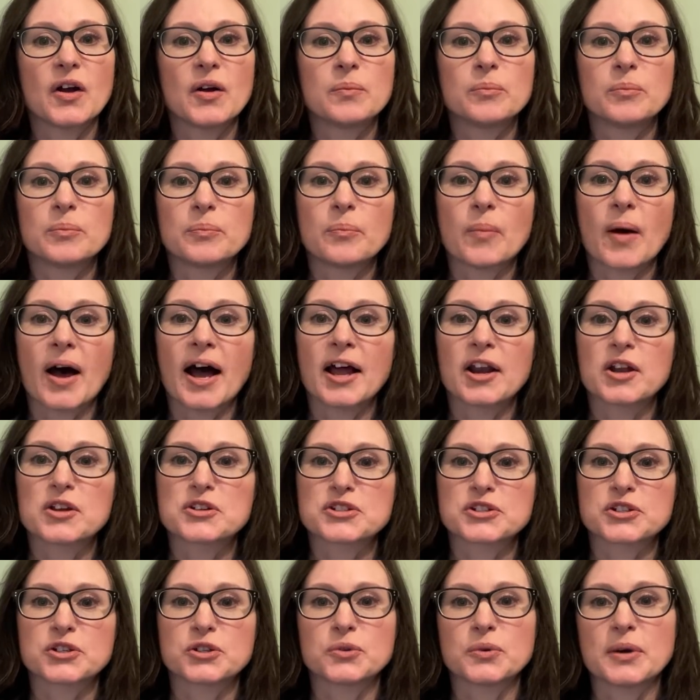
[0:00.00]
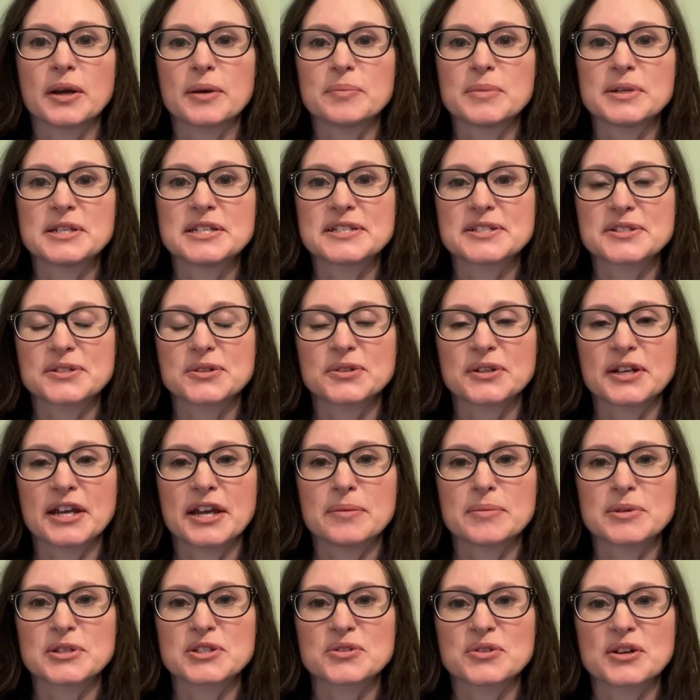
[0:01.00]
biological and medicinal
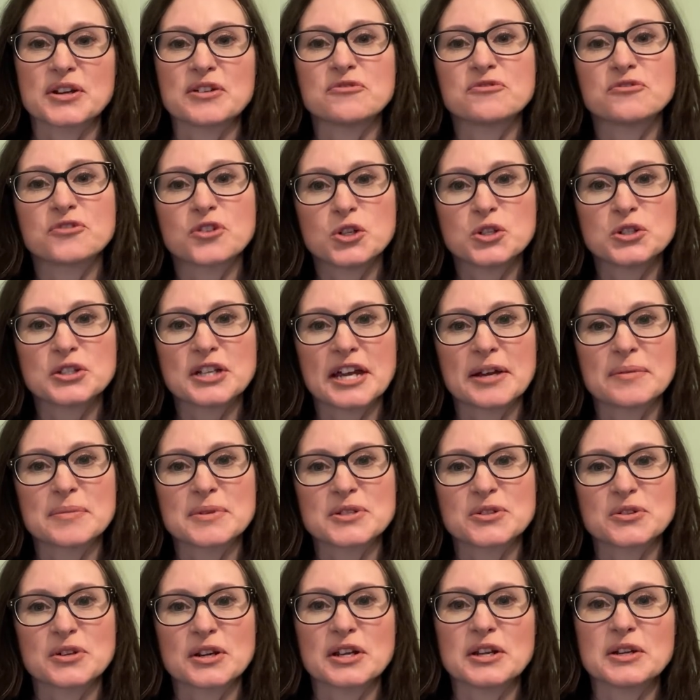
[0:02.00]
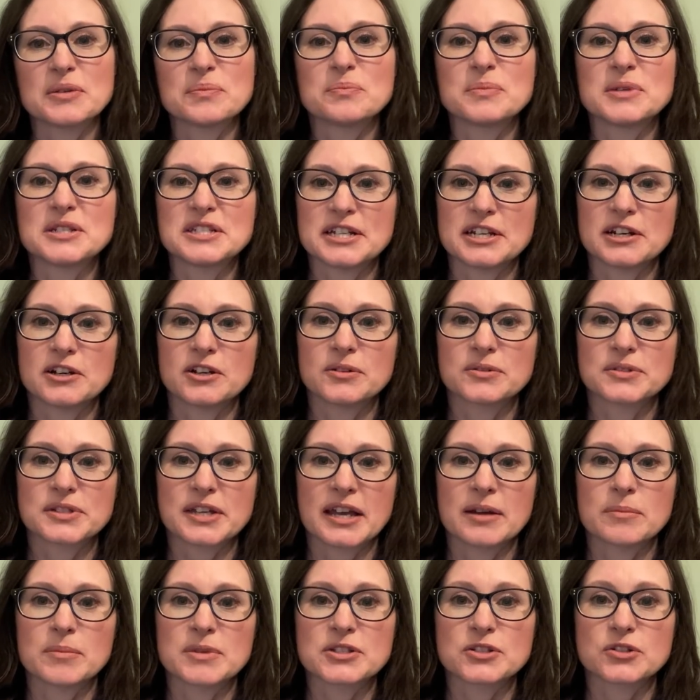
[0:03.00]
chemistry, food chemistry, materials
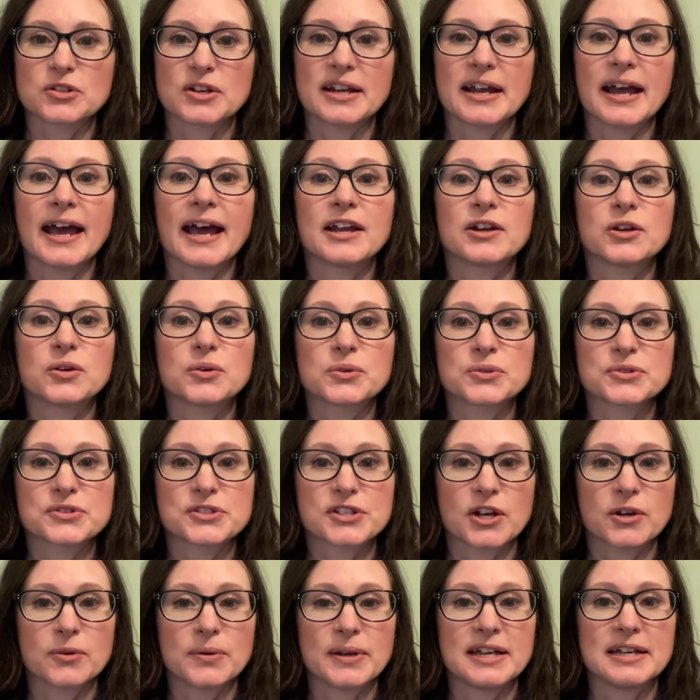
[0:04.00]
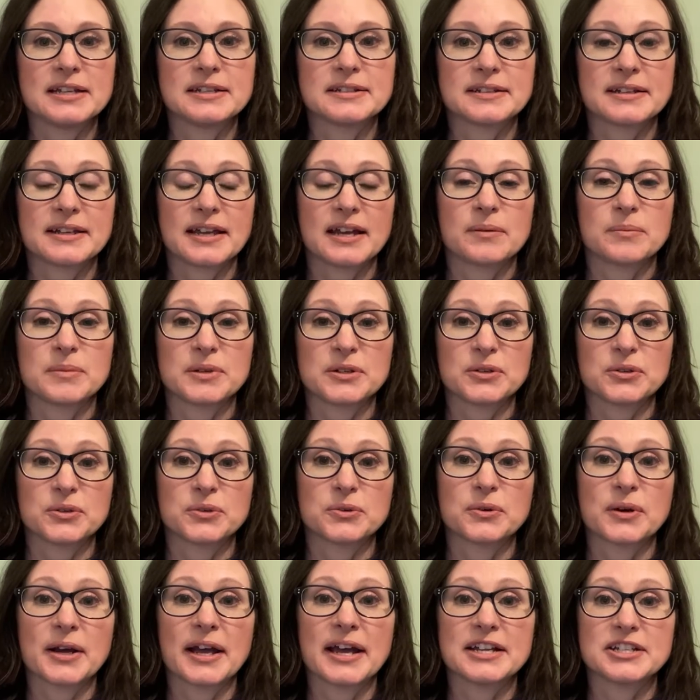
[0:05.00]
chemistry, and also in
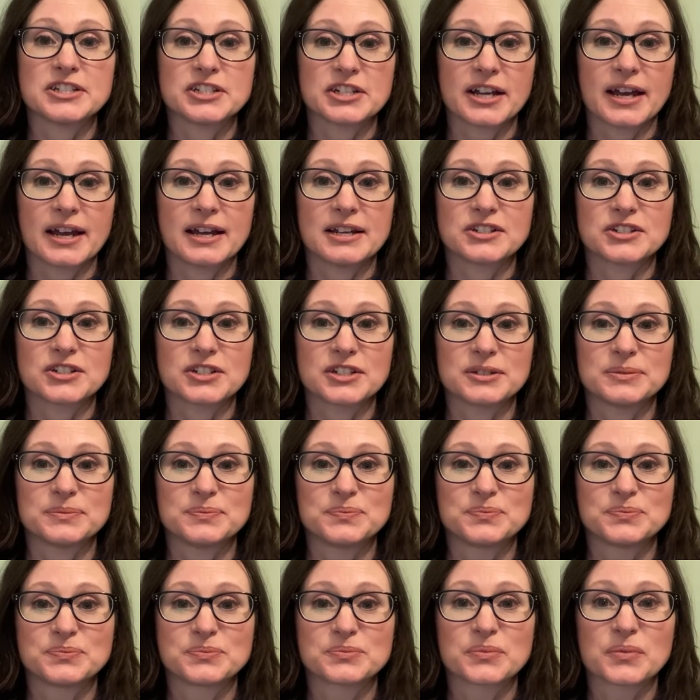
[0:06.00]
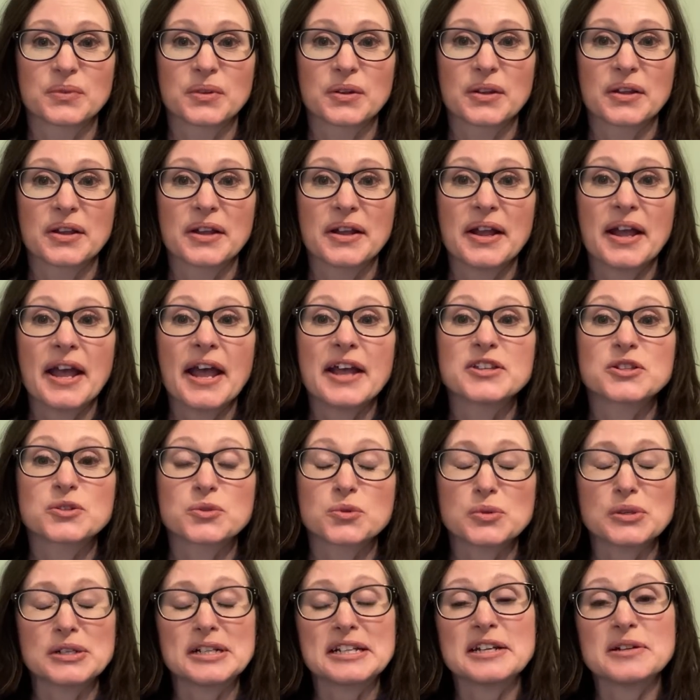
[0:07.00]
chemical education. It's
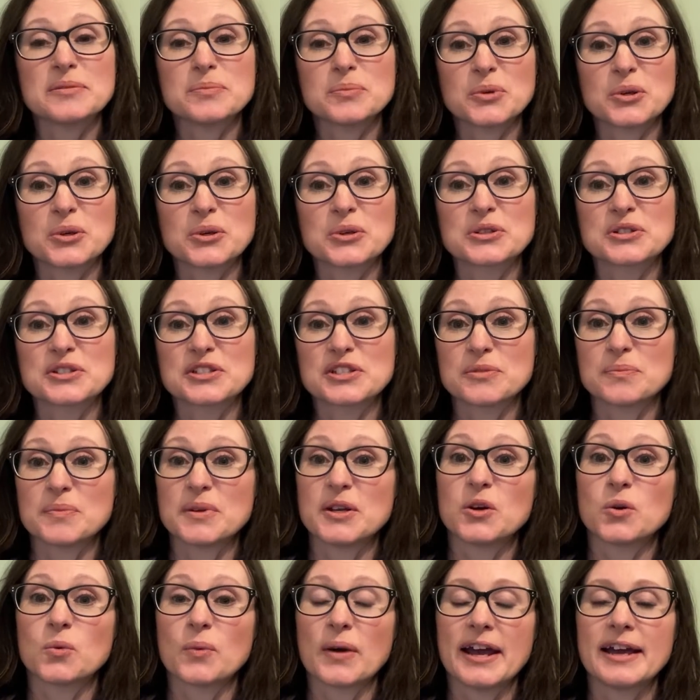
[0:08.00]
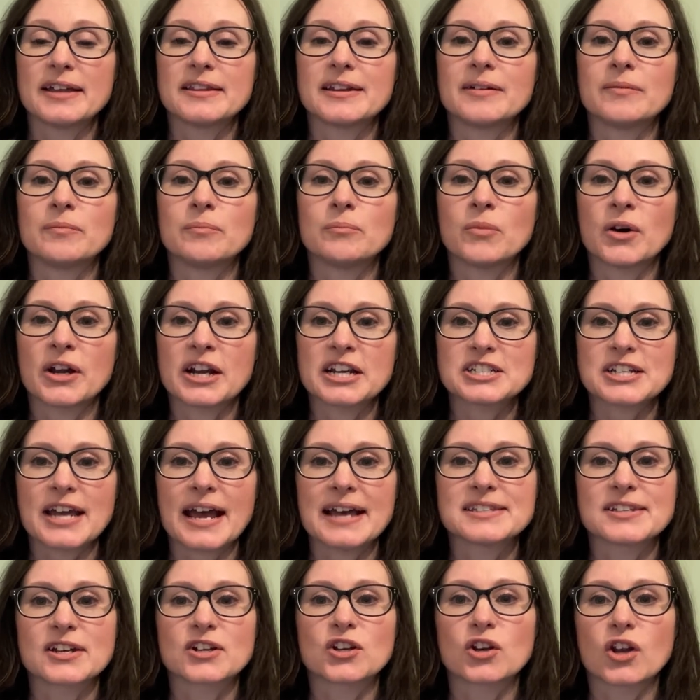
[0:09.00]
really important to be aware that Monash
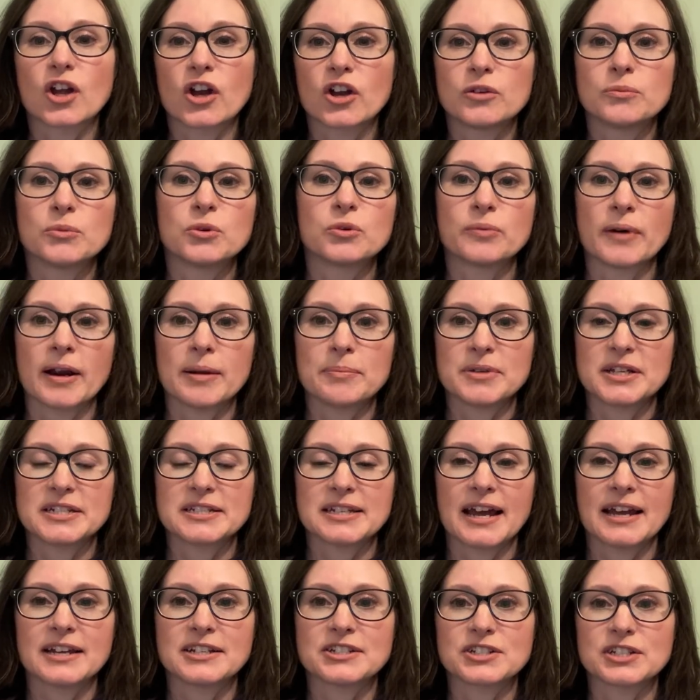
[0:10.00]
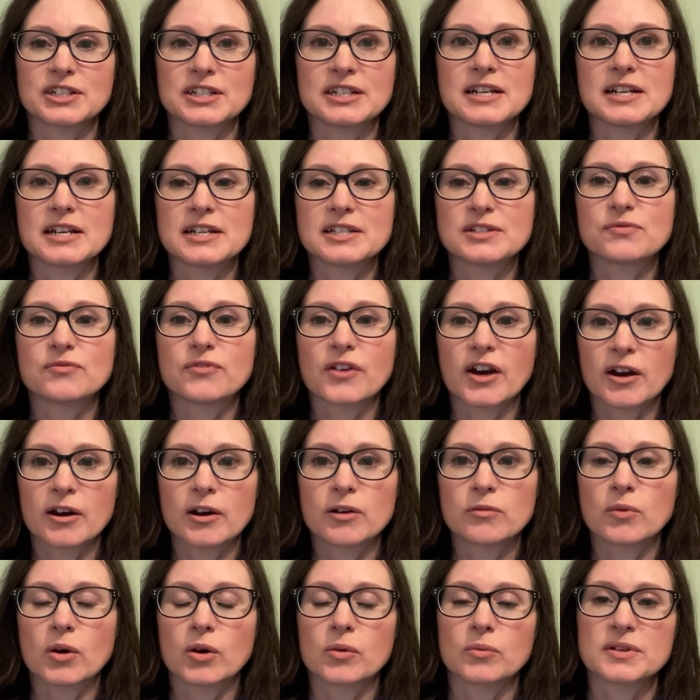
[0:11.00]
has a global reputation and is
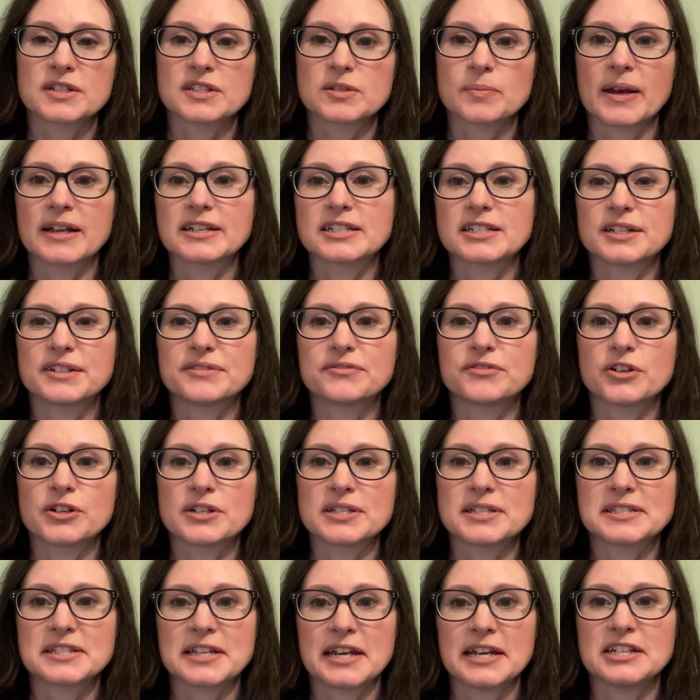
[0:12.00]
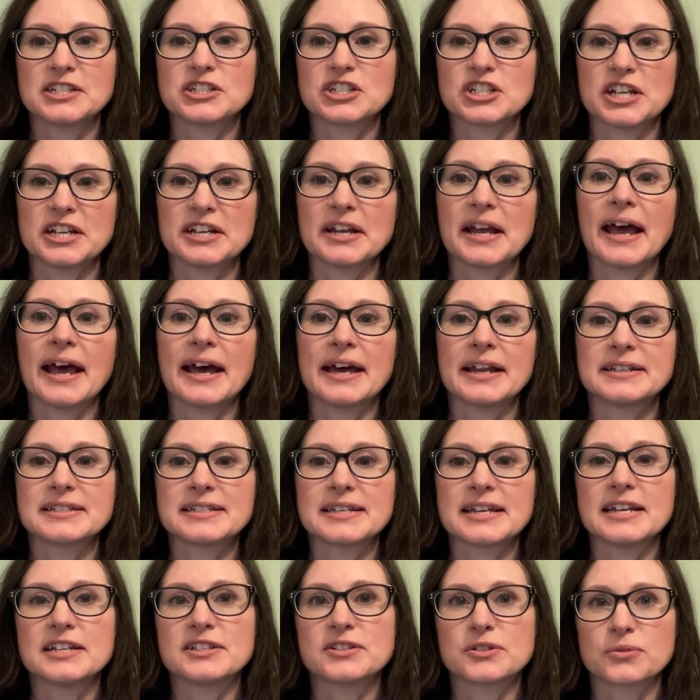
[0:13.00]
very well respected for its teaching and
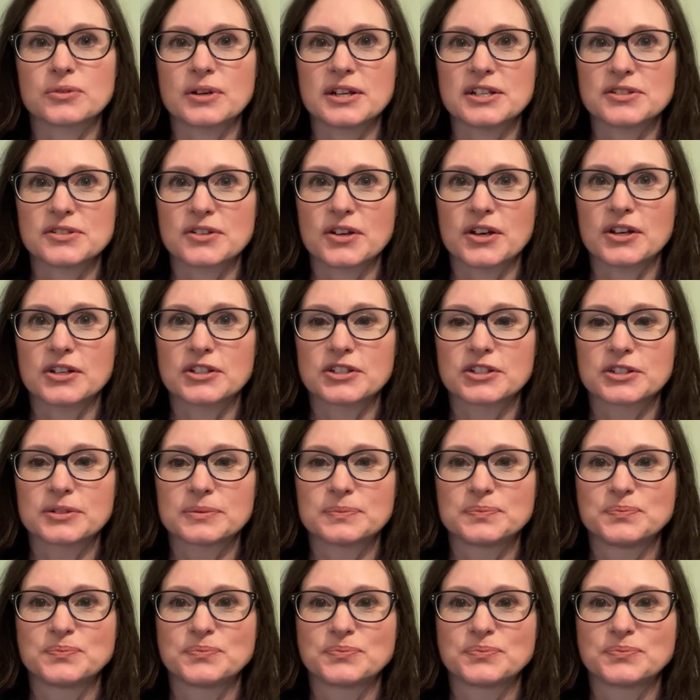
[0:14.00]
its research.